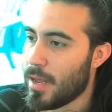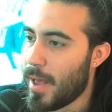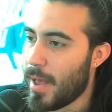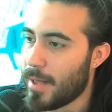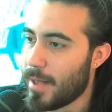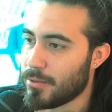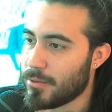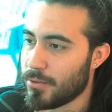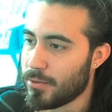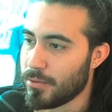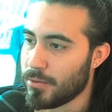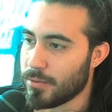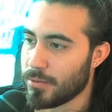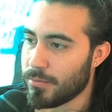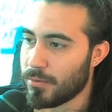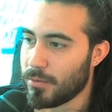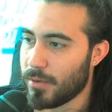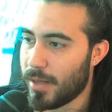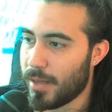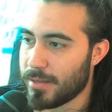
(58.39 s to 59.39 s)
As
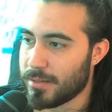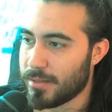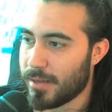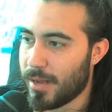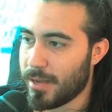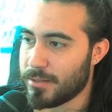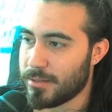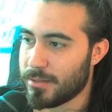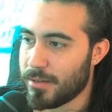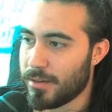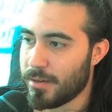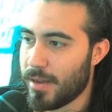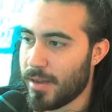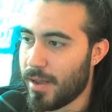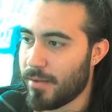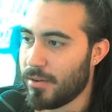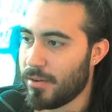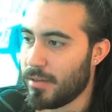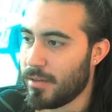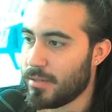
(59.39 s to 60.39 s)
useful as case study
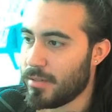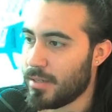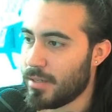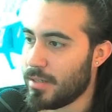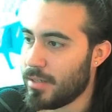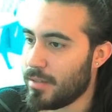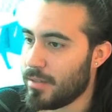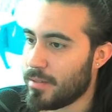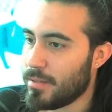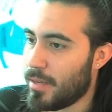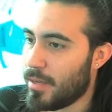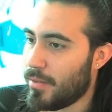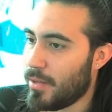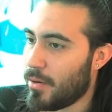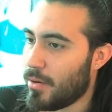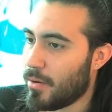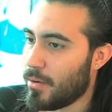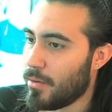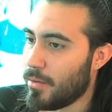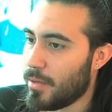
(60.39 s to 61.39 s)
evidence is in
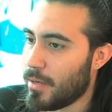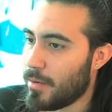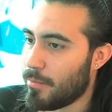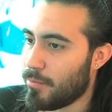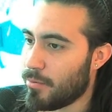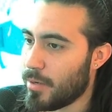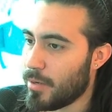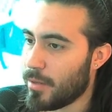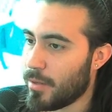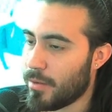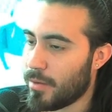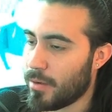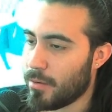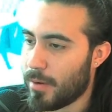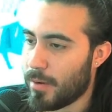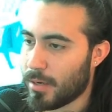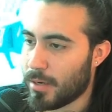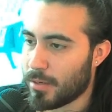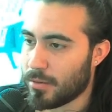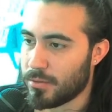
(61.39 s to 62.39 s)
the early
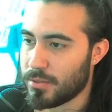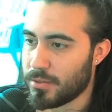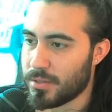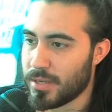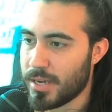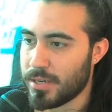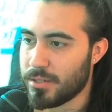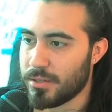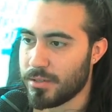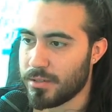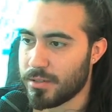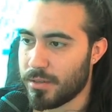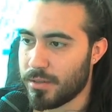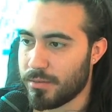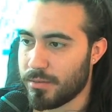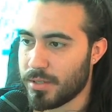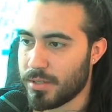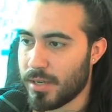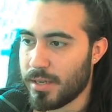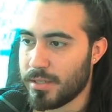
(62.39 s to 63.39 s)
pre-theoretical stages
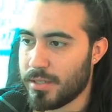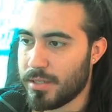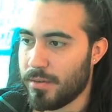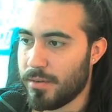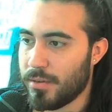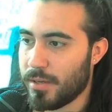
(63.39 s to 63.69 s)
of scientific